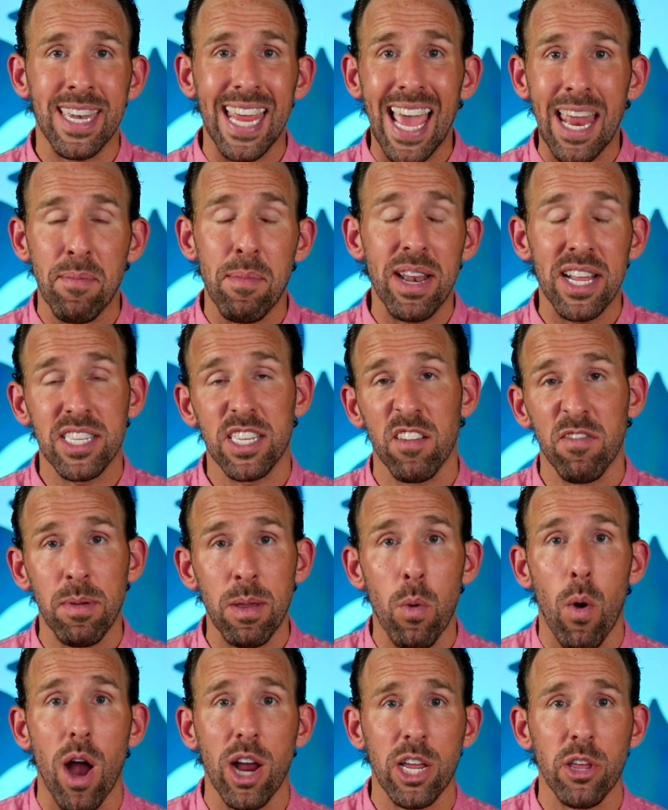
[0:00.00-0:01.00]
10 minutes of
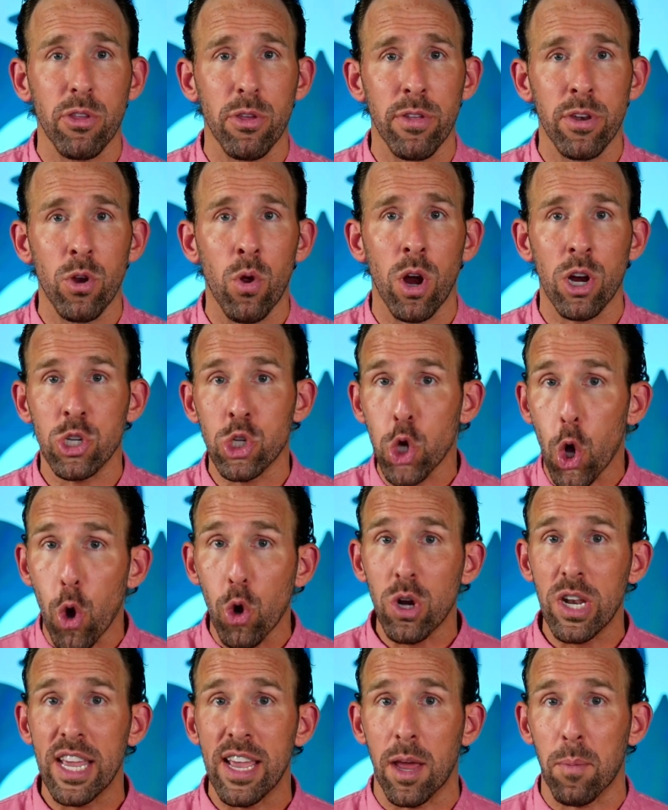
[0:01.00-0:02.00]
me walking through the door,
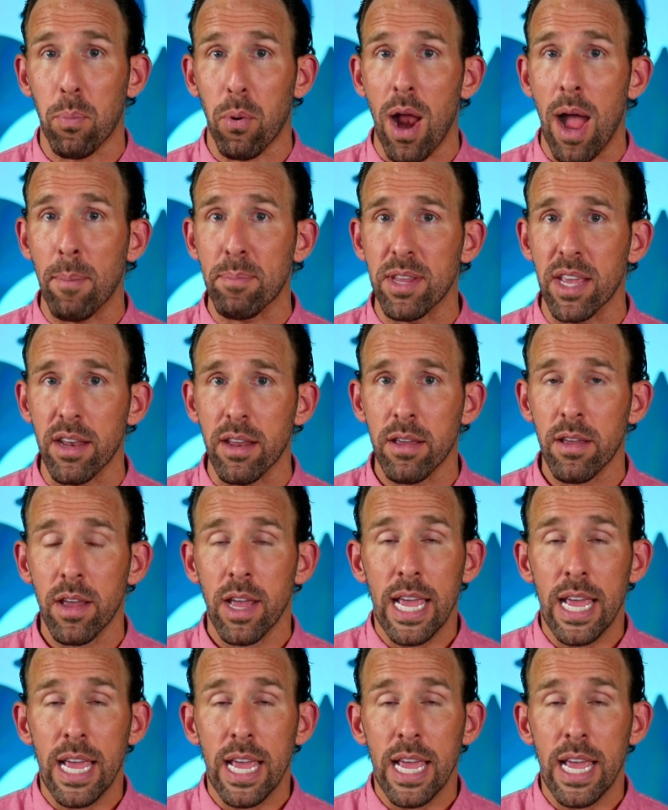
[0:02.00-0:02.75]
totally unprompted.